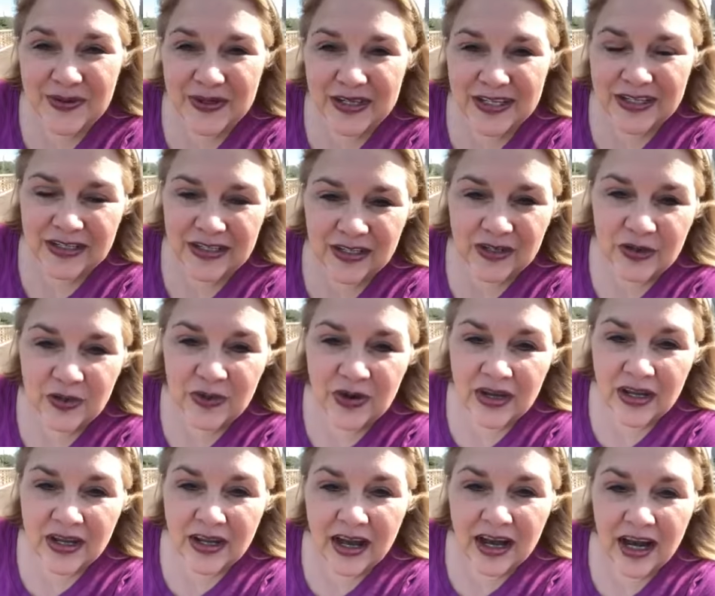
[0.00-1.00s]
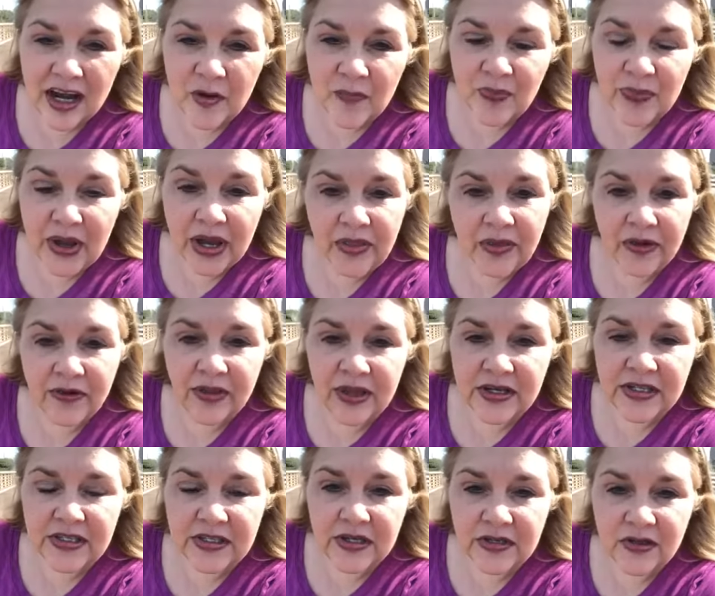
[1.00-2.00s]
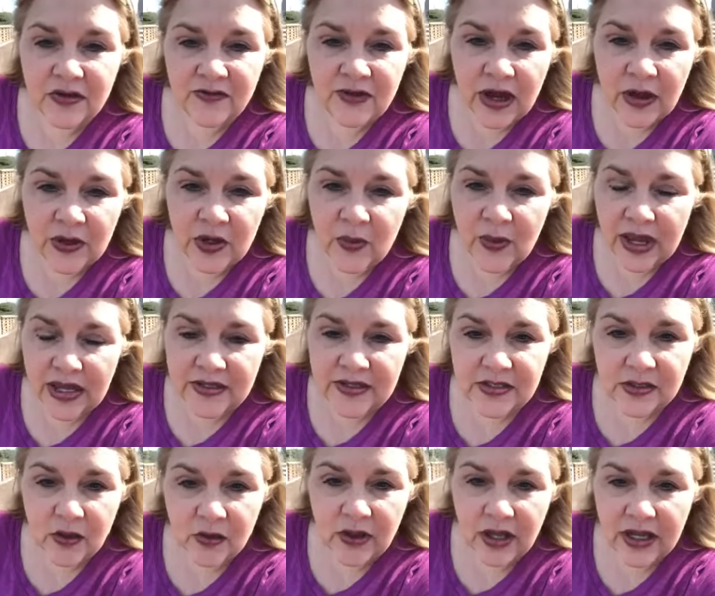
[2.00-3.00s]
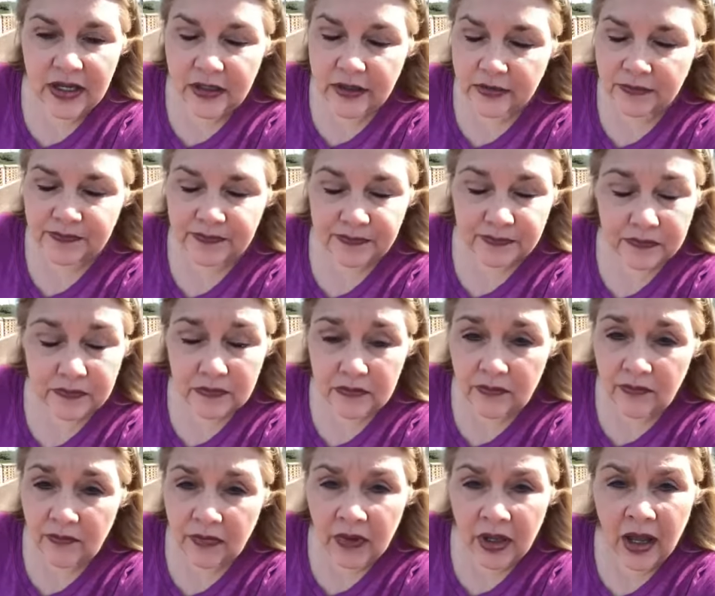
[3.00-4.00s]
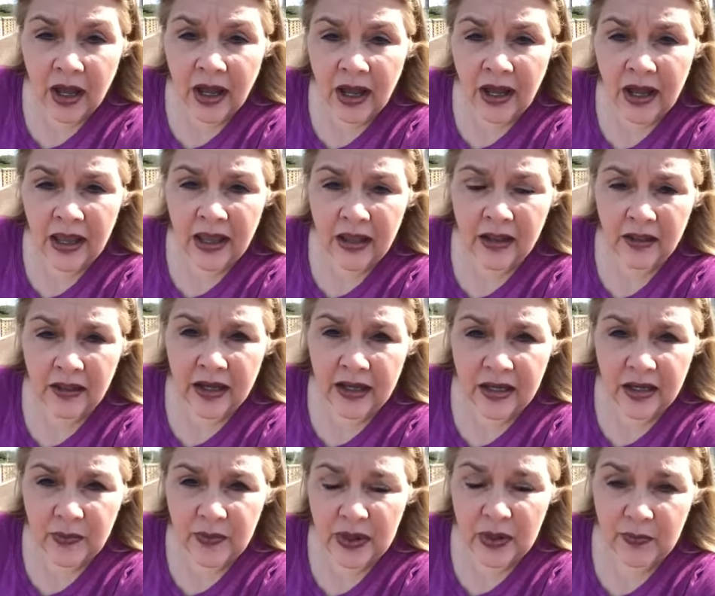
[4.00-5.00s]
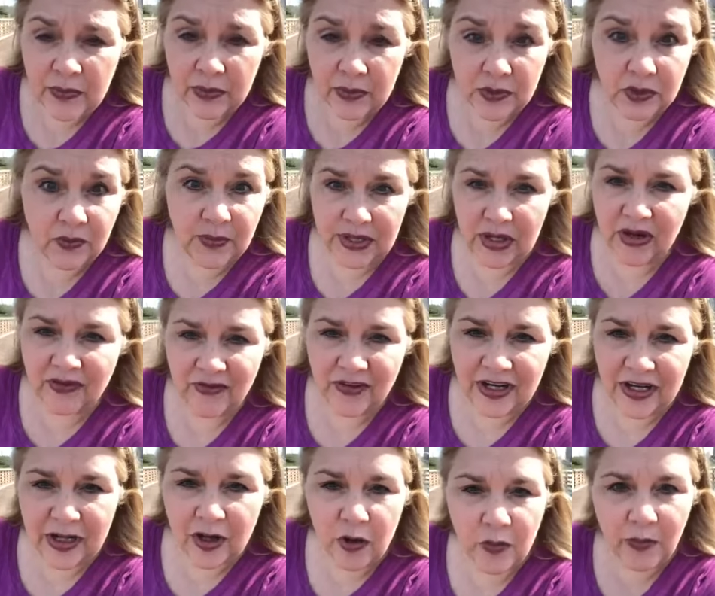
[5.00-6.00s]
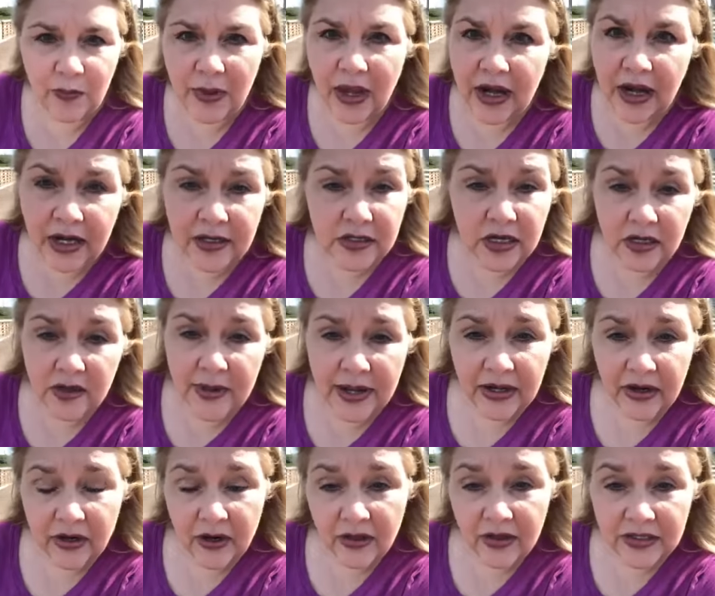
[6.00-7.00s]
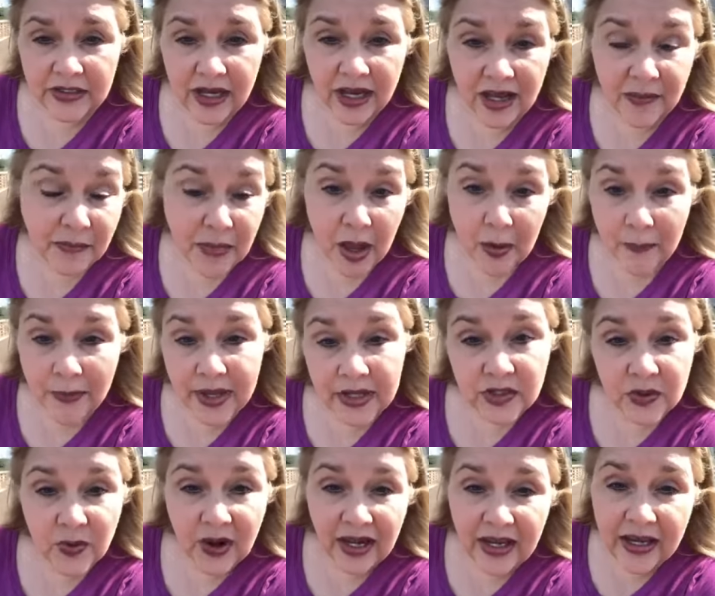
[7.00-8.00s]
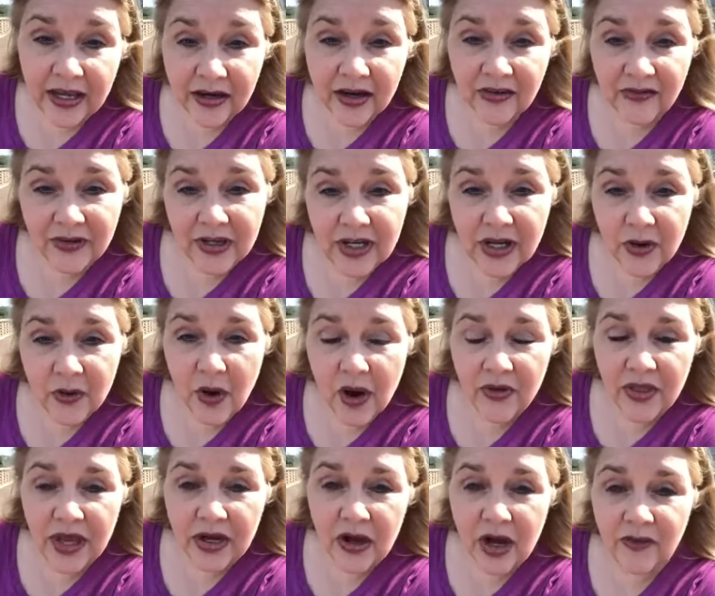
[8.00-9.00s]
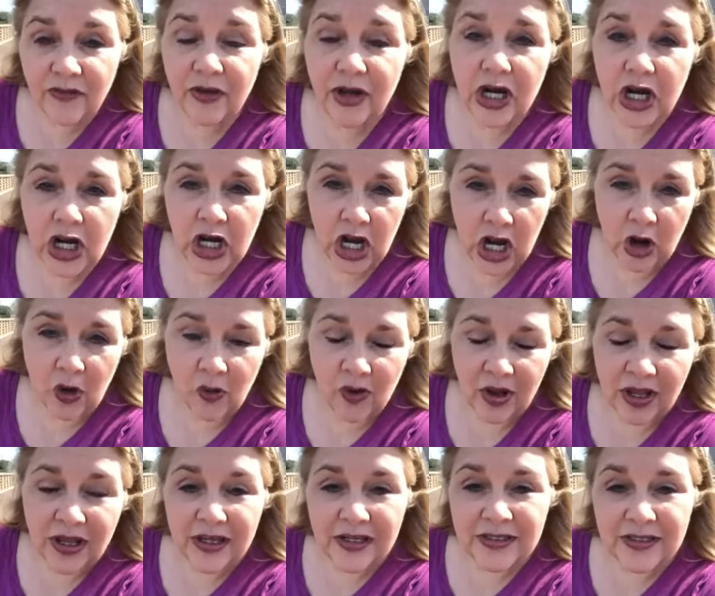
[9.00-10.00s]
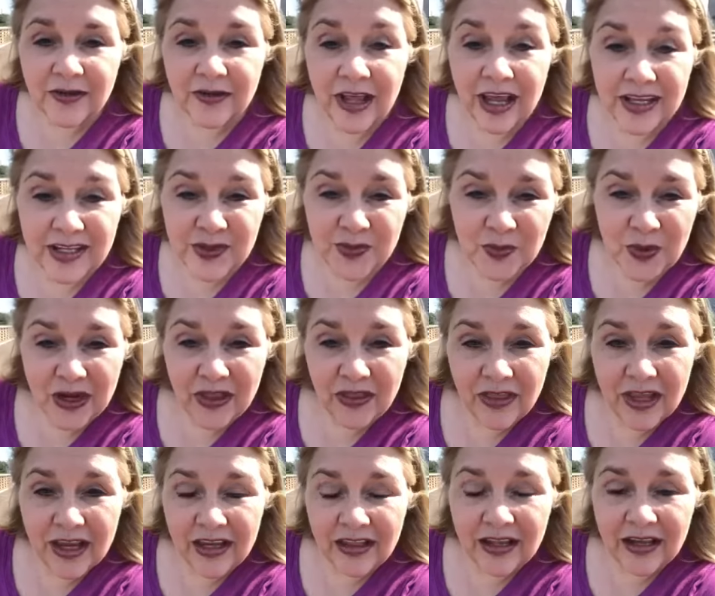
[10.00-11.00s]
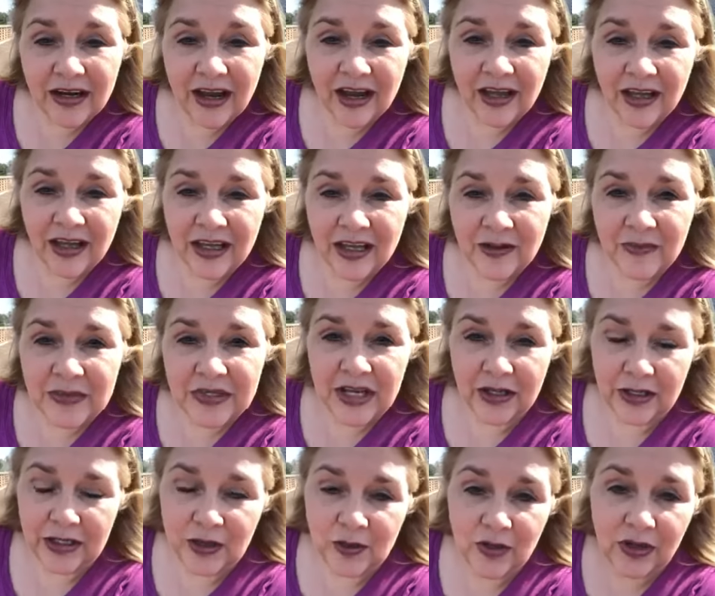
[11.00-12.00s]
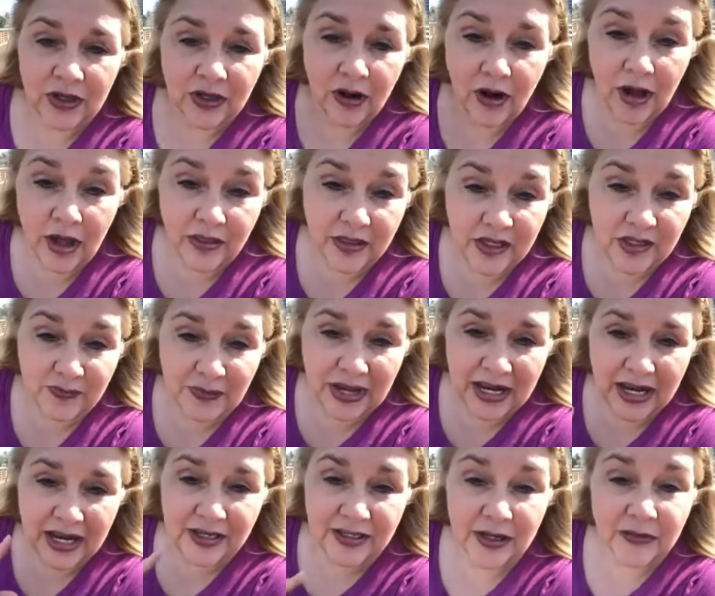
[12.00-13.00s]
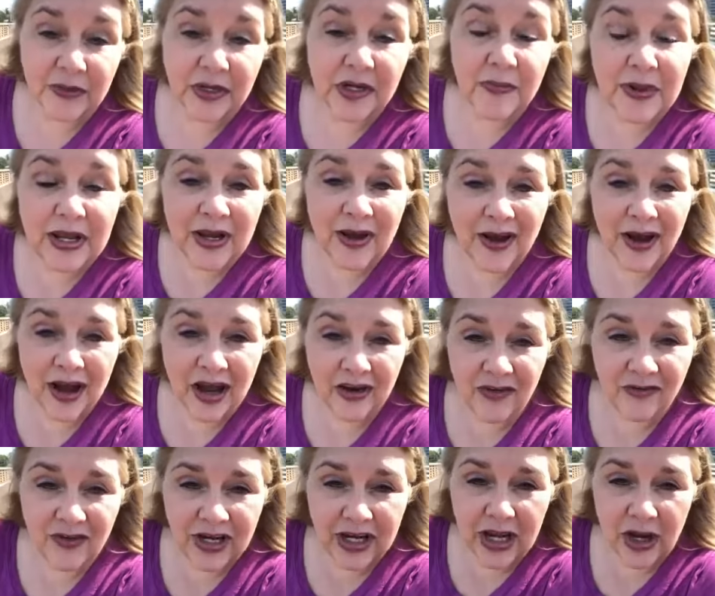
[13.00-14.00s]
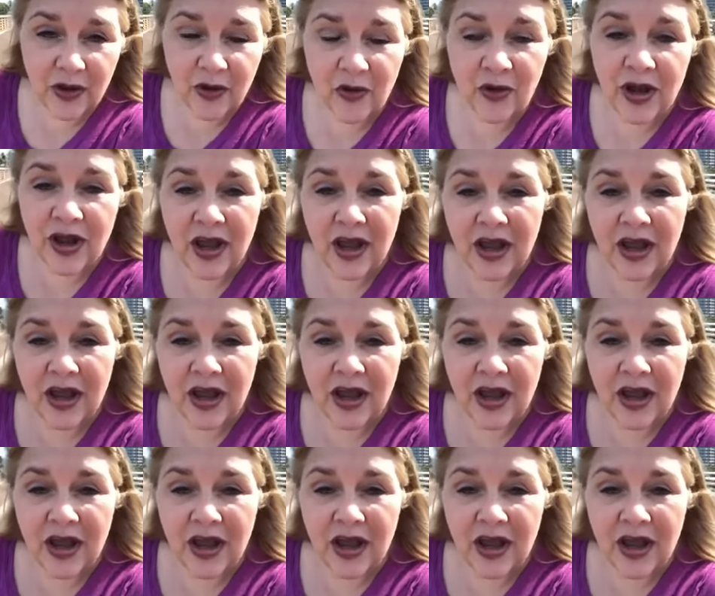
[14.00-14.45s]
want to do. Other things to do value add. So like, I like people to be on video, and I talk about it all the time, but do I get on video all that often? No. So that's one thing that I am telling you, that on this page I'm going to be on video